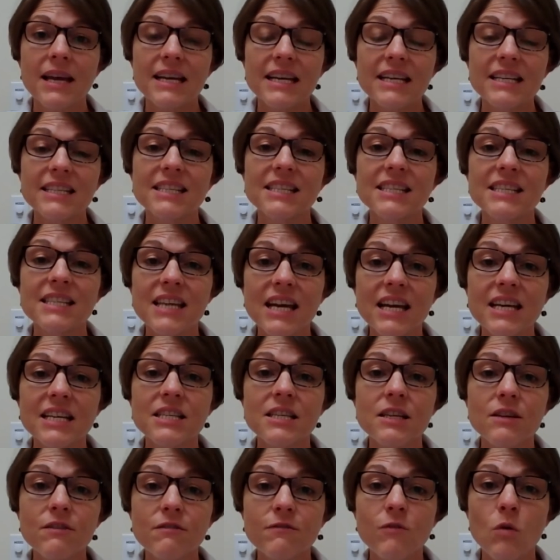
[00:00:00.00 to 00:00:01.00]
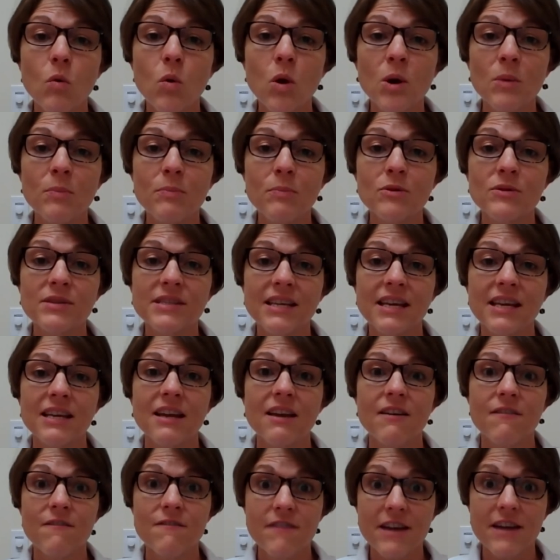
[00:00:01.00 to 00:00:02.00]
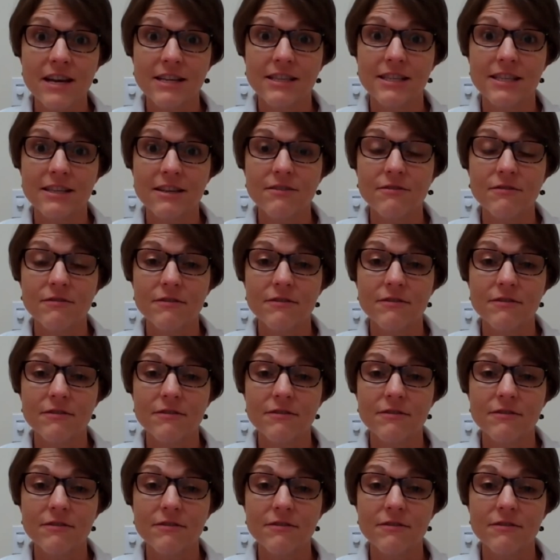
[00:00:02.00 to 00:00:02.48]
It's 94% effective.